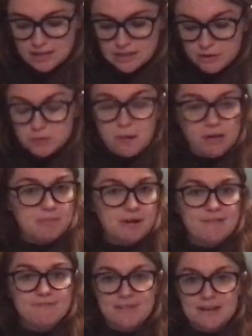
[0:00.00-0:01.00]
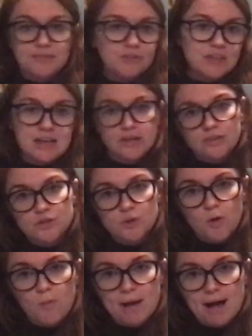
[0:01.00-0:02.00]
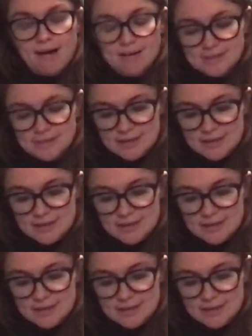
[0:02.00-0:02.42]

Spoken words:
That was probably my favorite thing in this whole box.